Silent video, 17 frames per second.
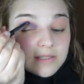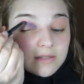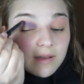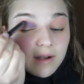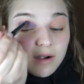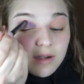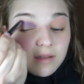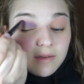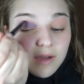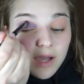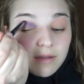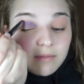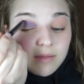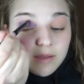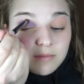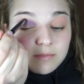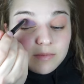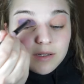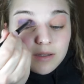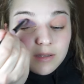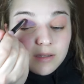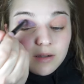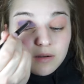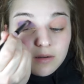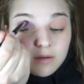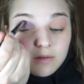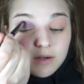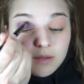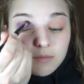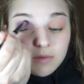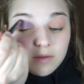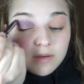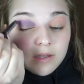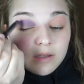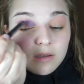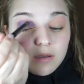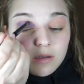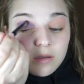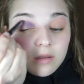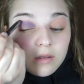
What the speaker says: so I like really don't know what I'm doing.